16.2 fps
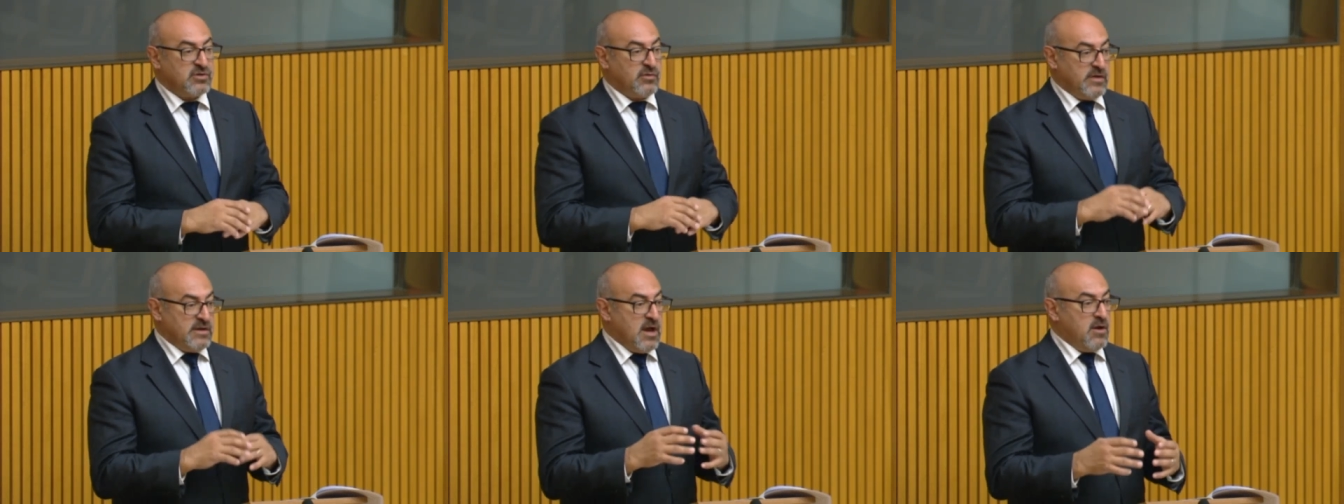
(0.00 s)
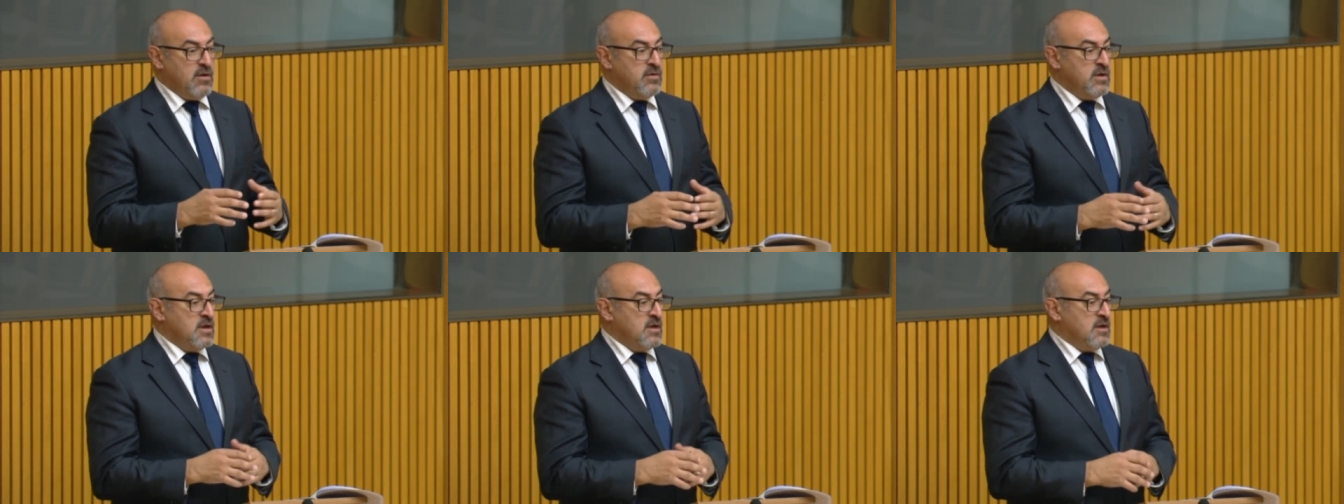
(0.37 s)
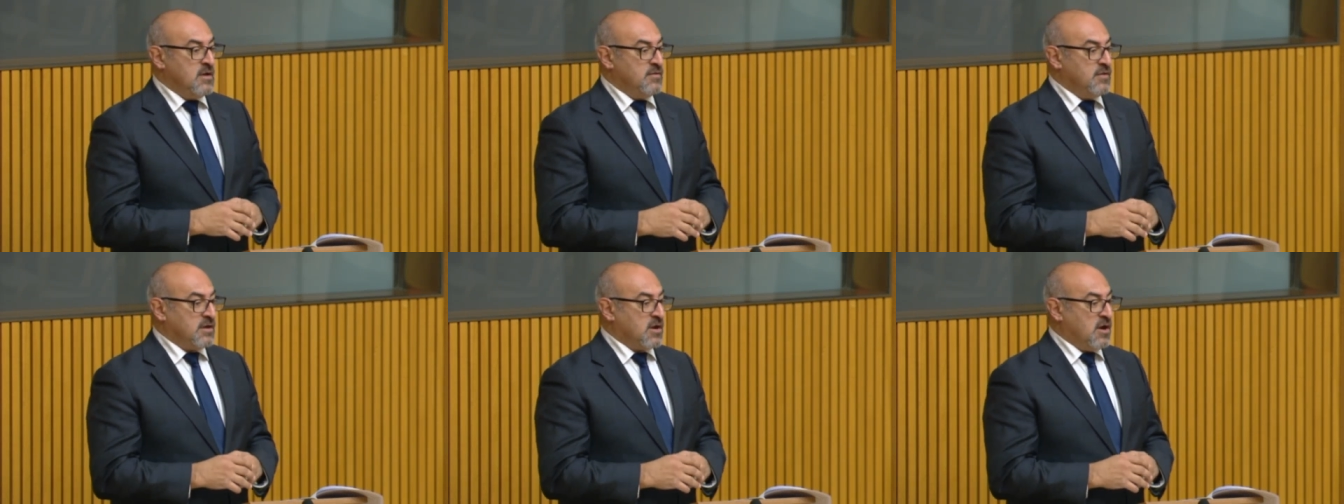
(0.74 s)
We know
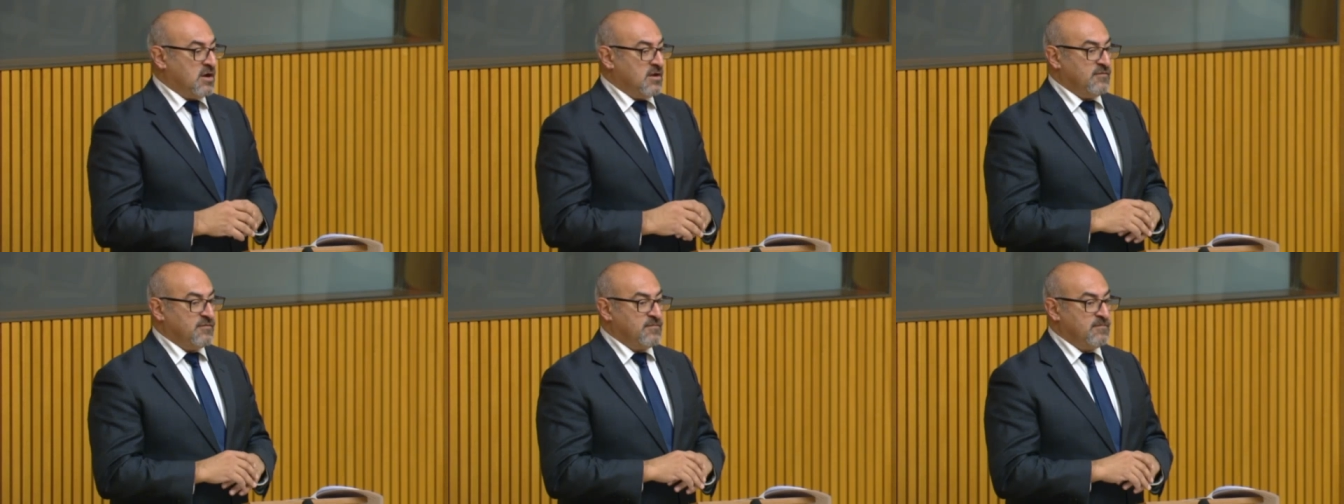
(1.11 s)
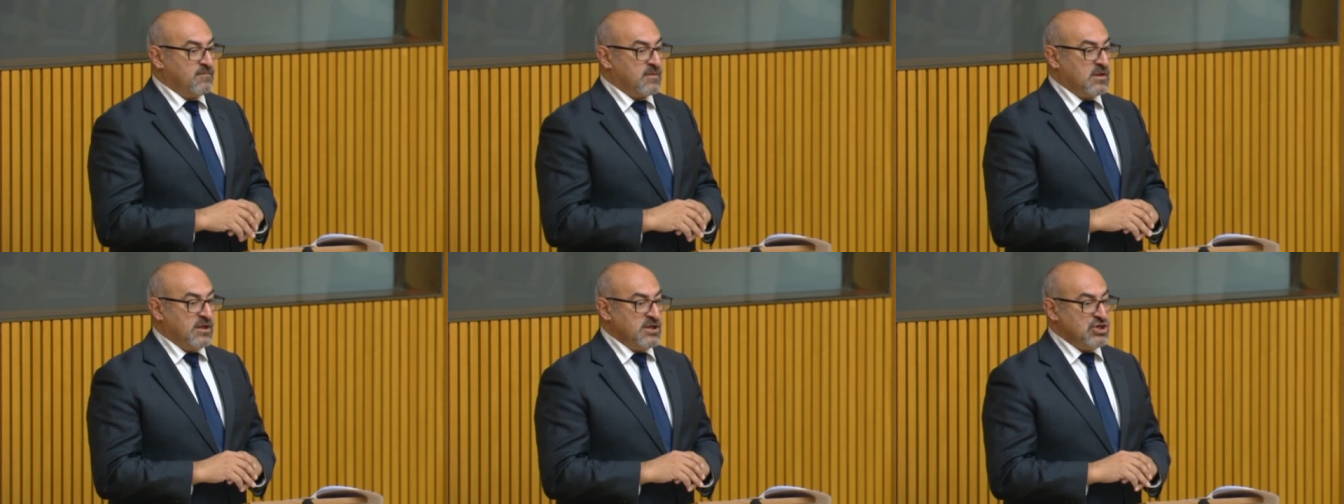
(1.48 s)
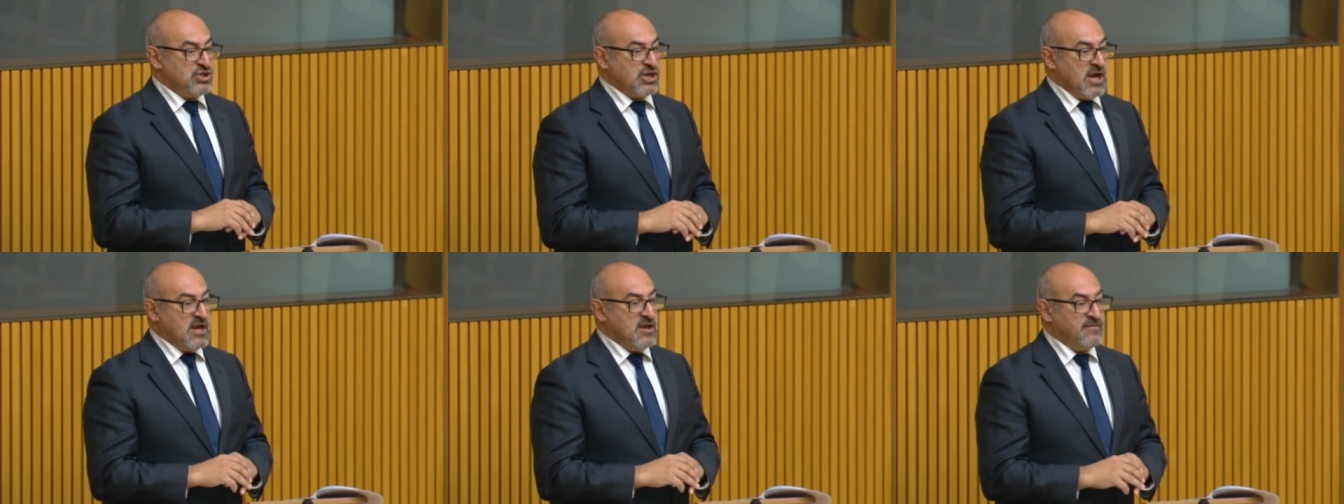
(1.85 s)
the kind of
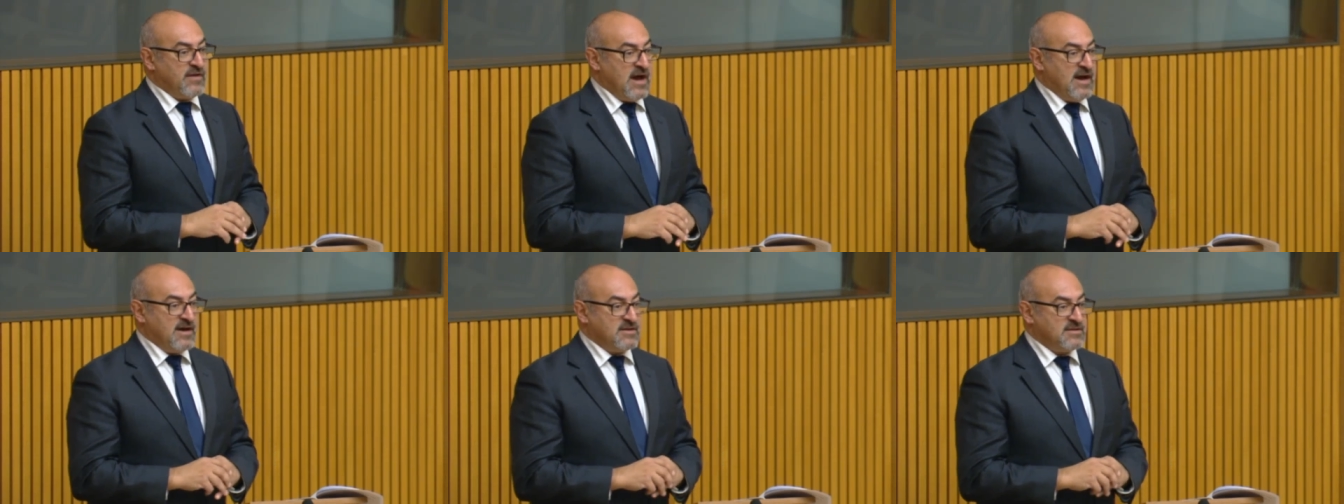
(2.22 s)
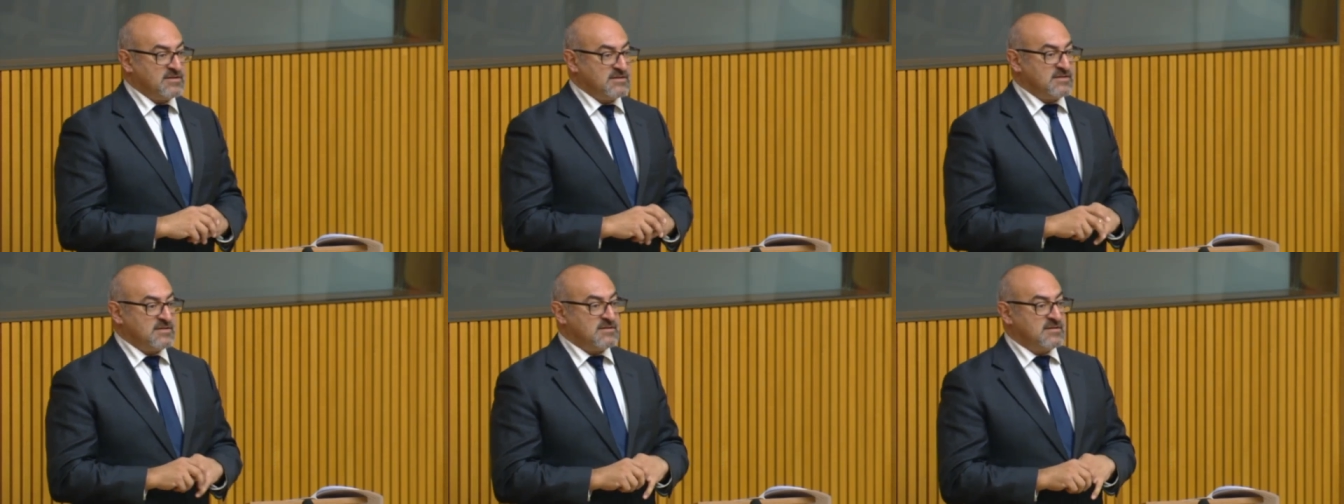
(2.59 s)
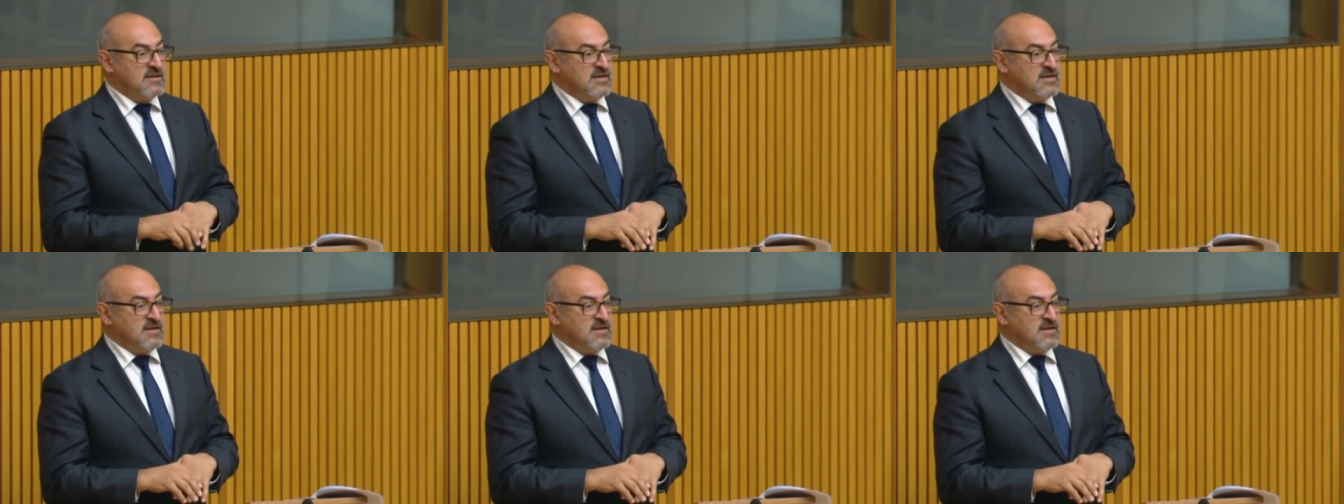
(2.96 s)
cliche of artists,